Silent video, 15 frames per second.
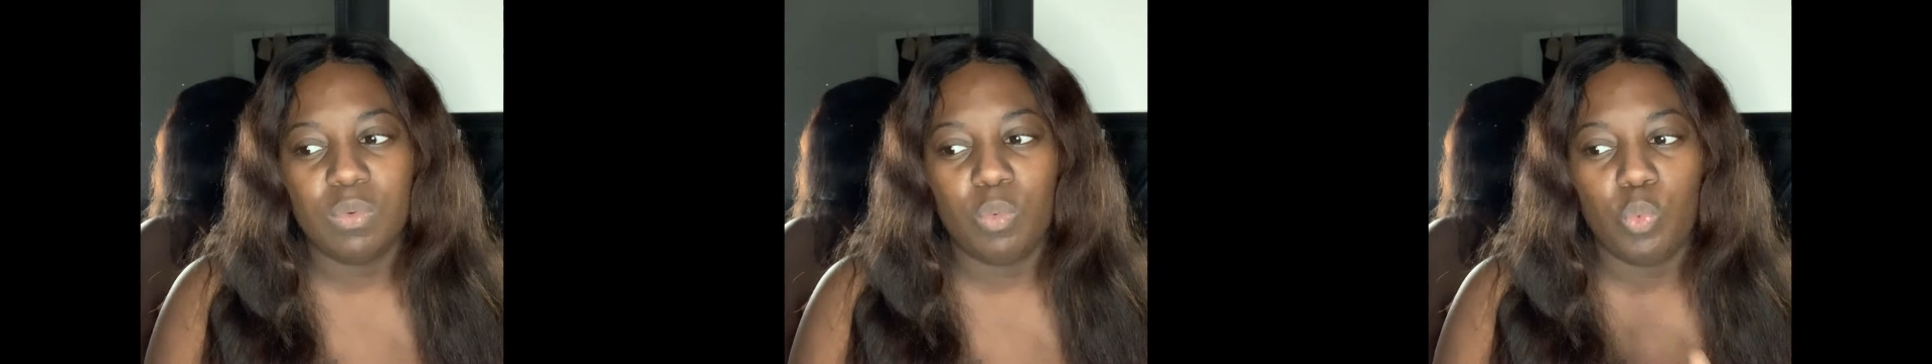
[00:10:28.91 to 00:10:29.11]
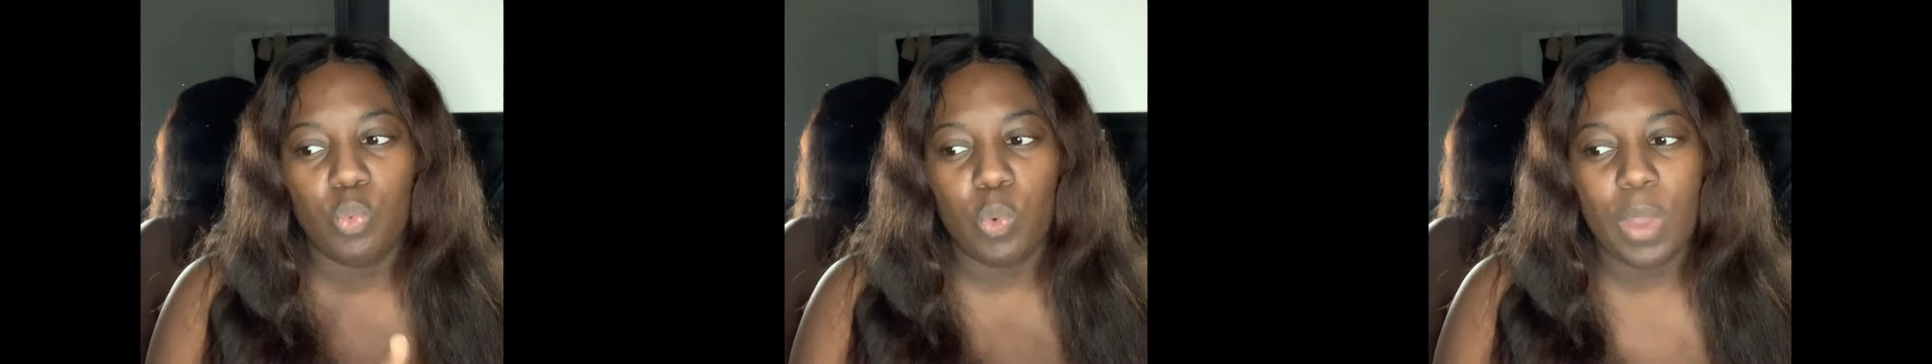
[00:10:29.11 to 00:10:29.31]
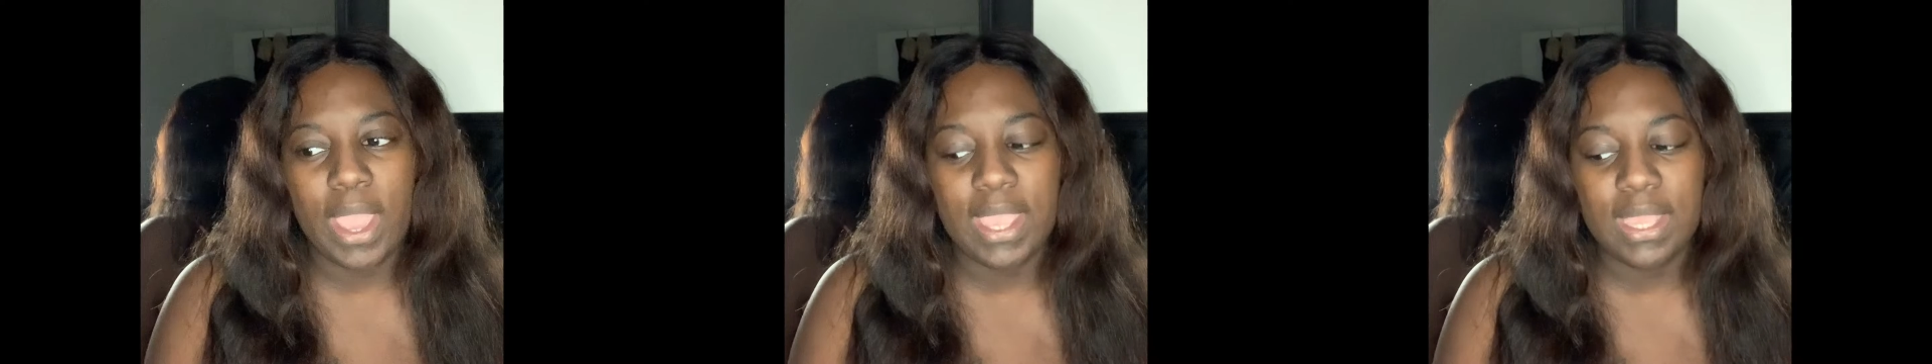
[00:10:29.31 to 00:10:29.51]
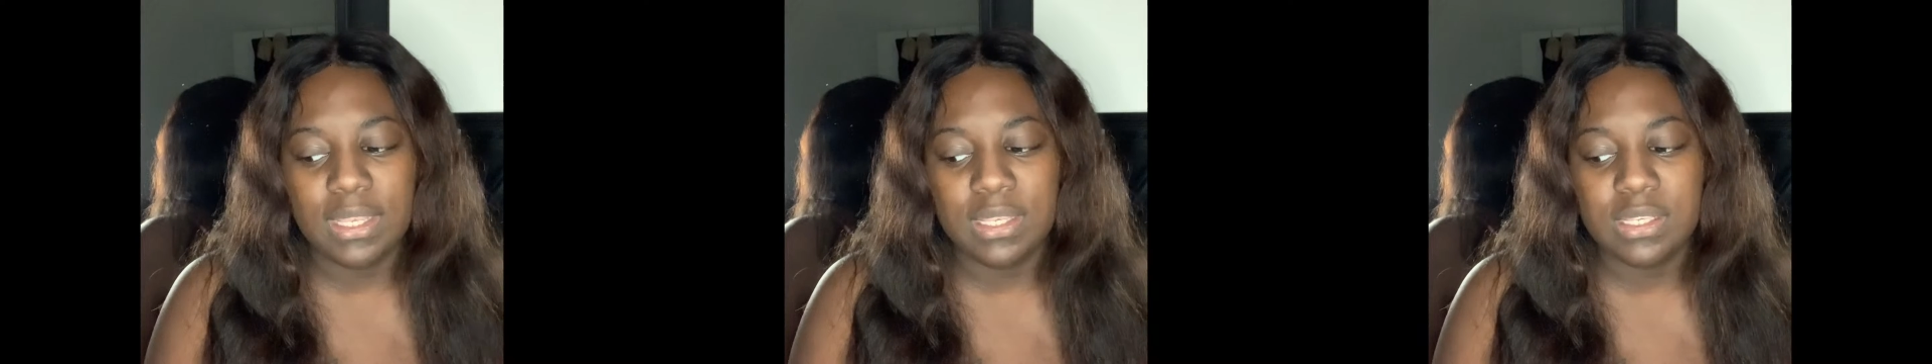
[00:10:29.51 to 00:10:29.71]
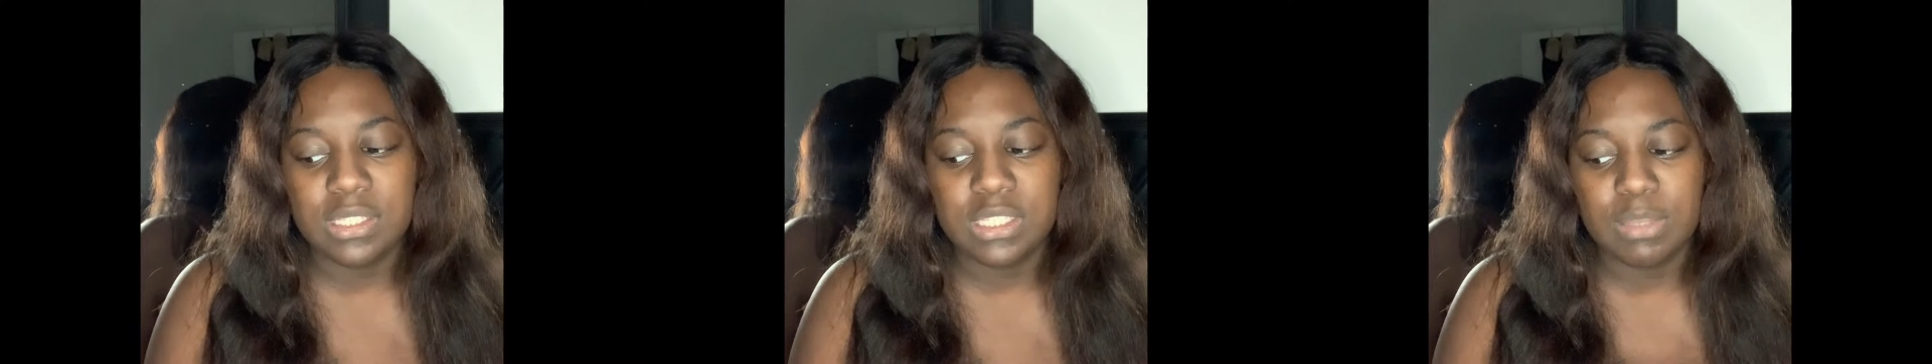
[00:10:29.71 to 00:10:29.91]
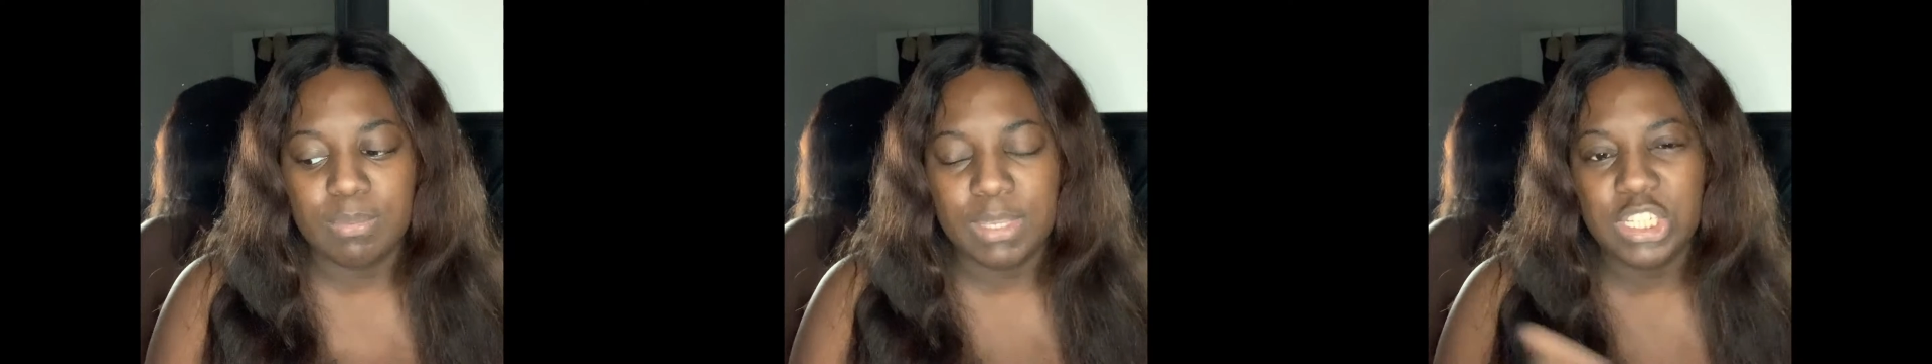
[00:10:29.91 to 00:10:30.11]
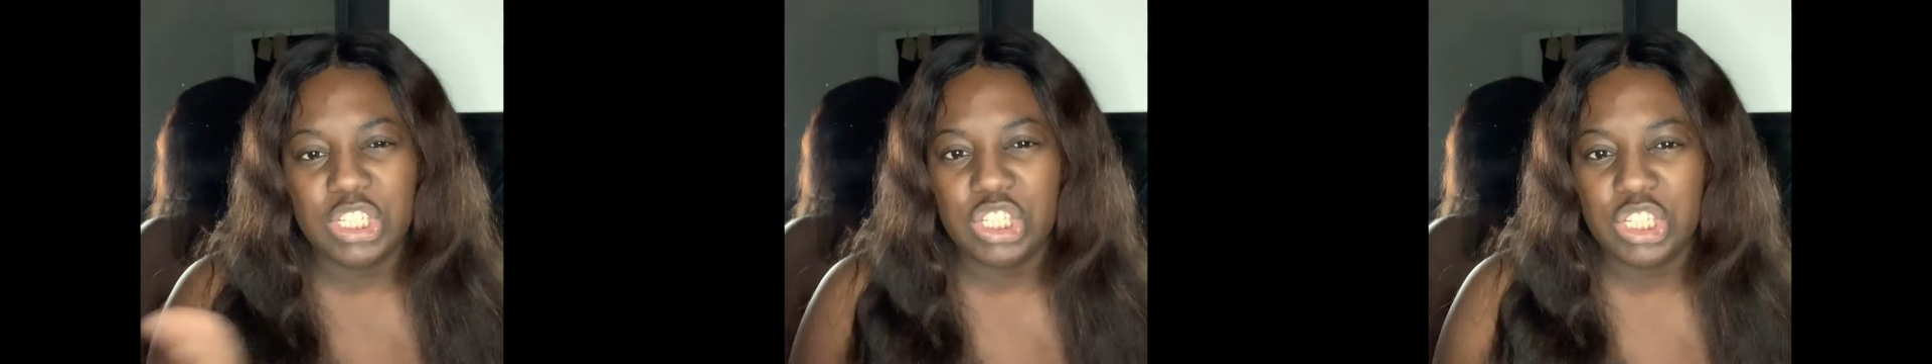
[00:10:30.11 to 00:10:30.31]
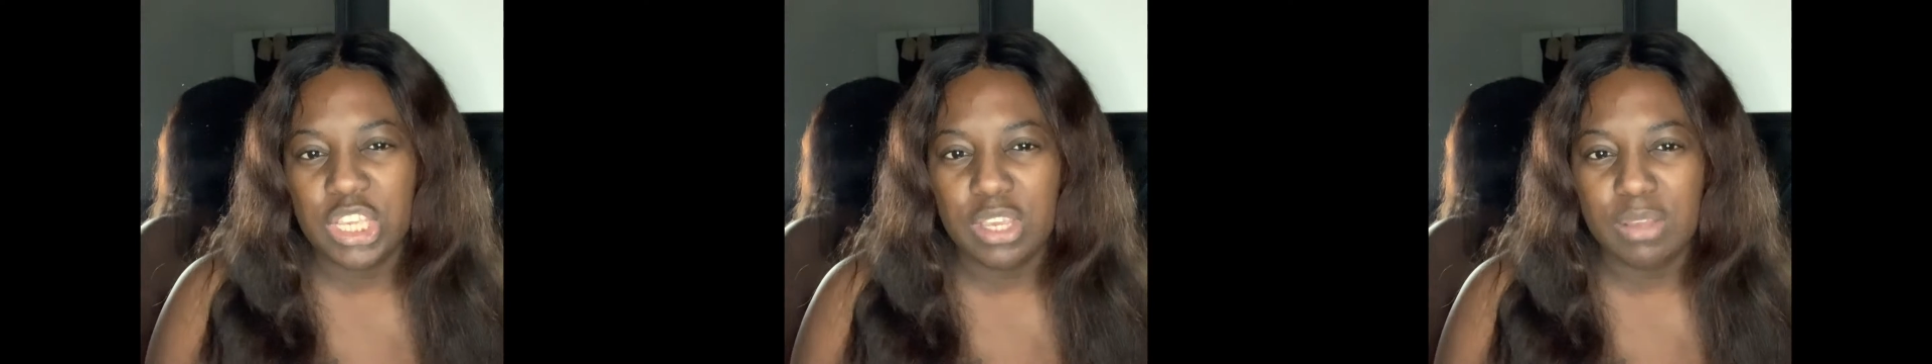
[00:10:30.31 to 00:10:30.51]
waiting to be
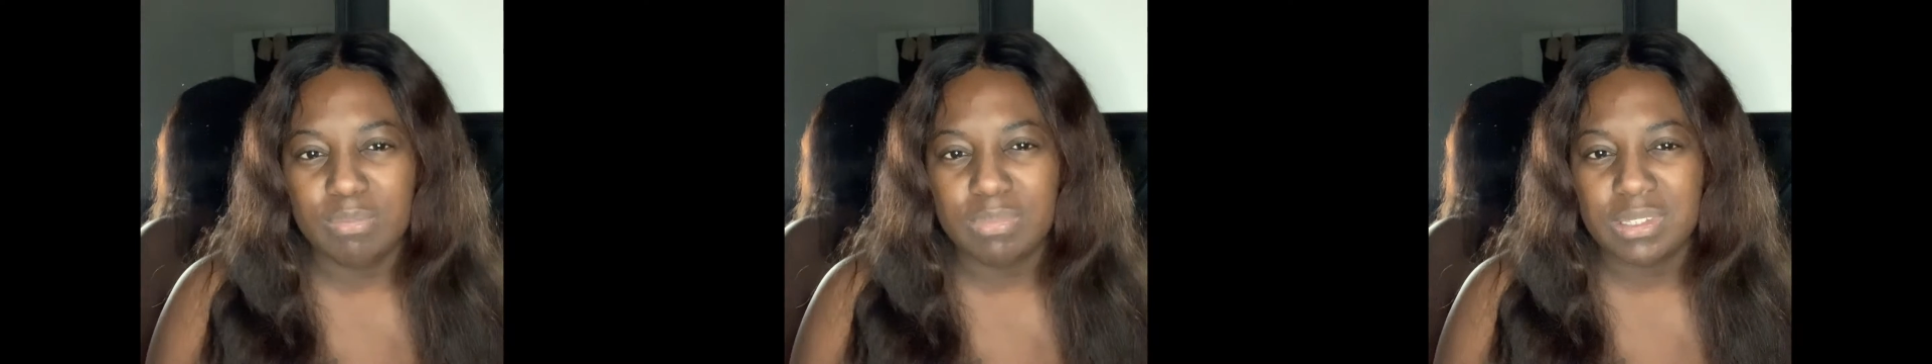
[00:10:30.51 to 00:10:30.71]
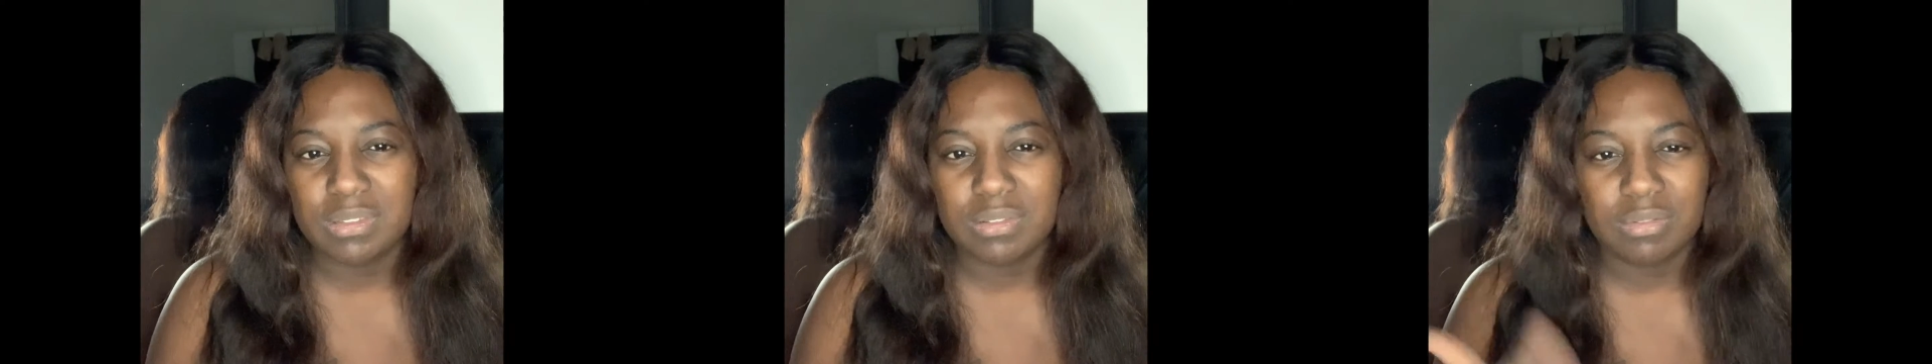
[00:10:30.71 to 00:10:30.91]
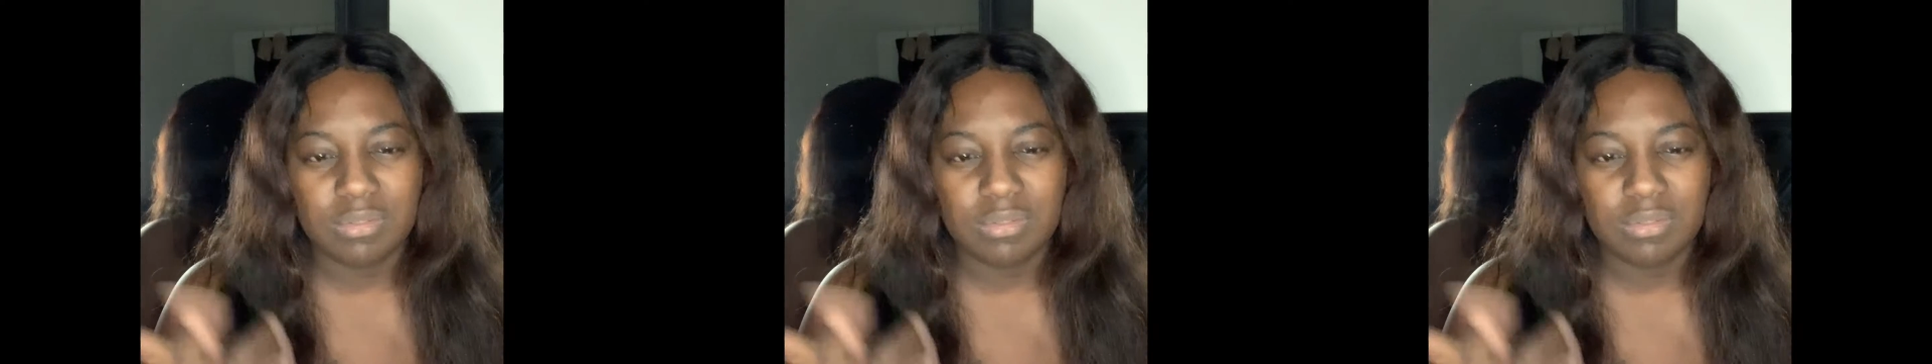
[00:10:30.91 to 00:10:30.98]
shipped,